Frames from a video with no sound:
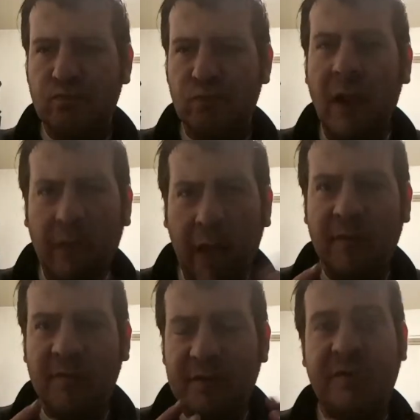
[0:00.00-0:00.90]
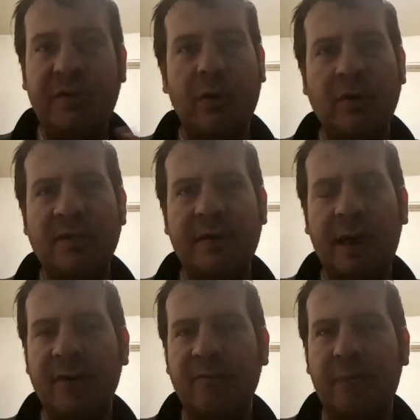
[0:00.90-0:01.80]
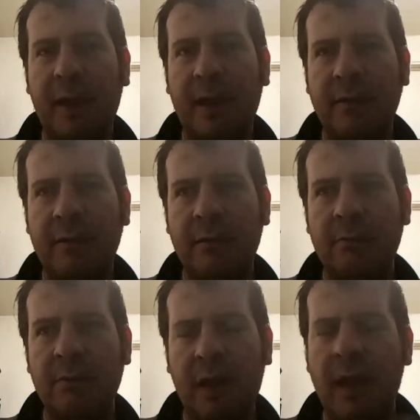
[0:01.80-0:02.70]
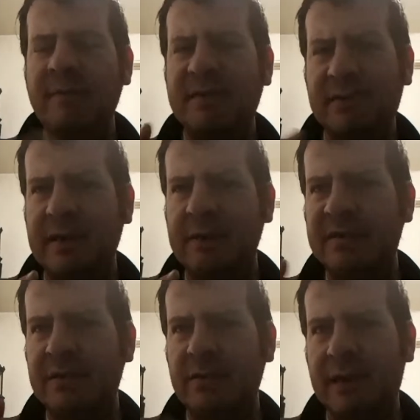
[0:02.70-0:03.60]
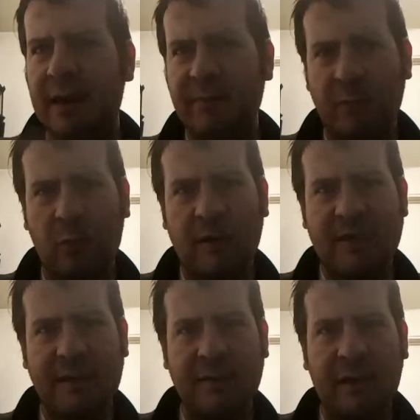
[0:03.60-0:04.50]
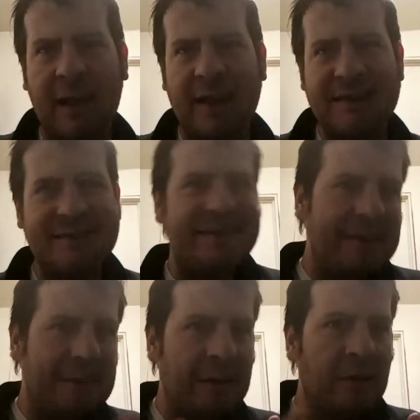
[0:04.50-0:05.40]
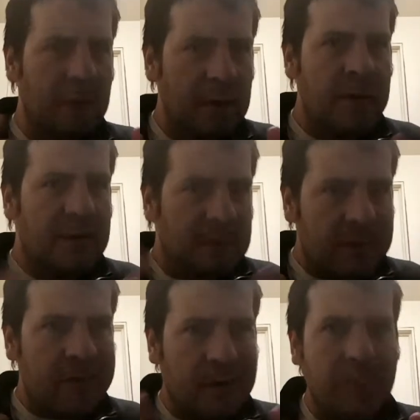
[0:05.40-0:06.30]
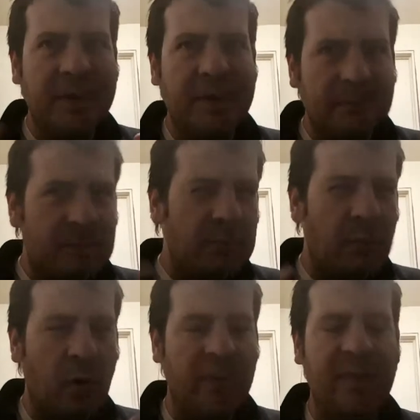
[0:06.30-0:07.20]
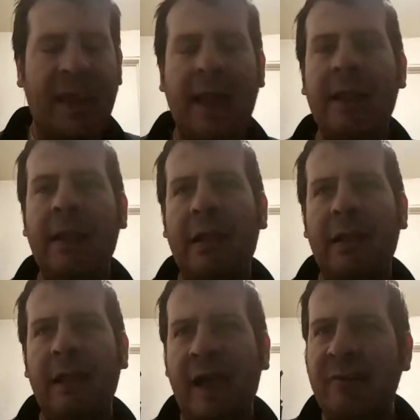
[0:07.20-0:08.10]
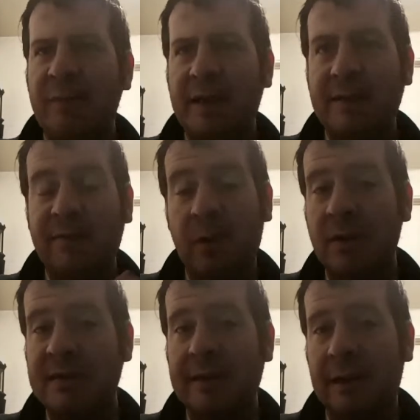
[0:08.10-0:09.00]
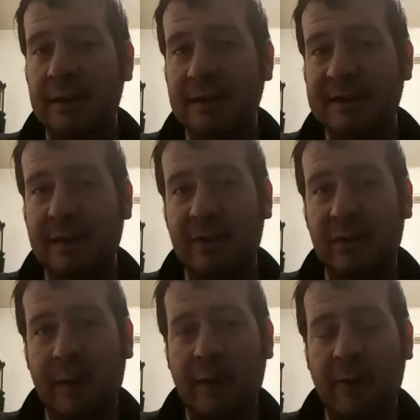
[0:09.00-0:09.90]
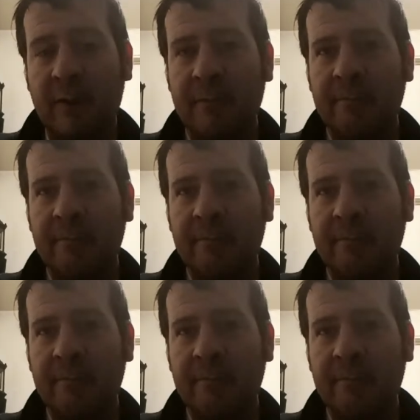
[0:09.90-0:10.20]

A lot of the shows that I've been, live stream shows that I've been watching the last year, a little bit more than that, have been focused on and centered around